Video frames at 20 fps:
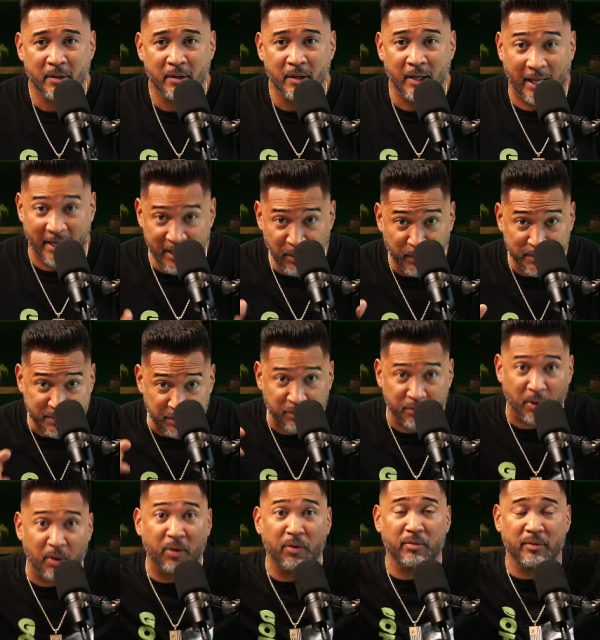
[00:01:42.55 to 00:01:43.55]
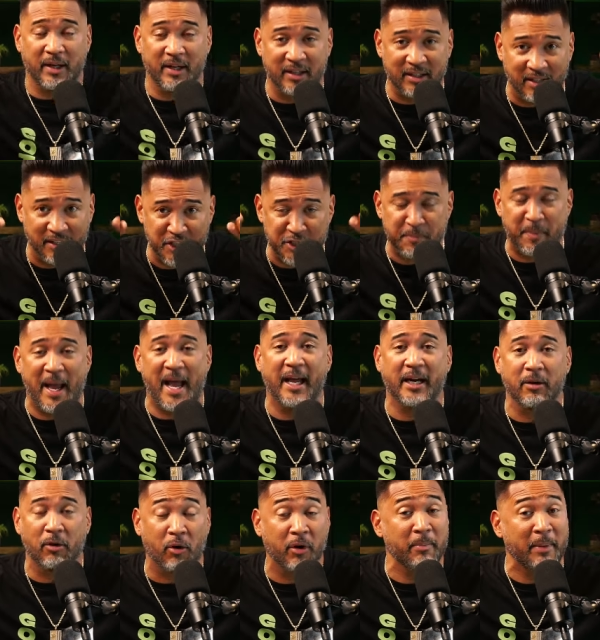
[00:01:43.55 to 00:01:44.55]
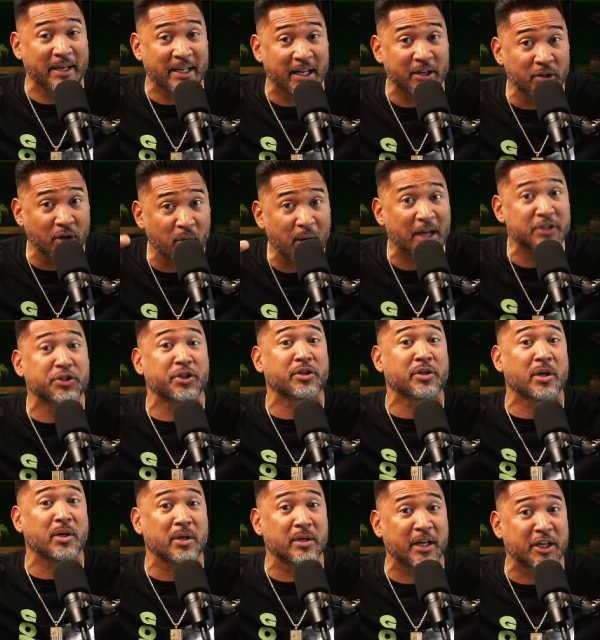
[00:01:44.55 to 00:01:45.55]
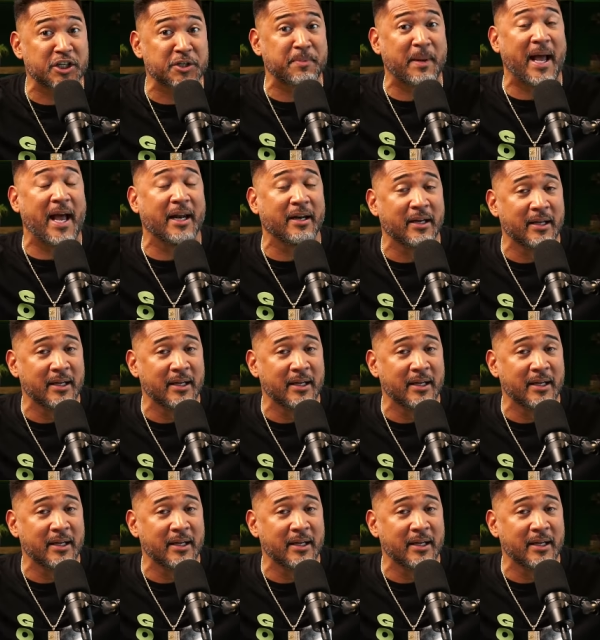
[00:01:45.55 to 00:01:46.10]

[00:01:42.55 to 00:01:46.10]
and he wants to grow and expand, or he may not know how to grow and expand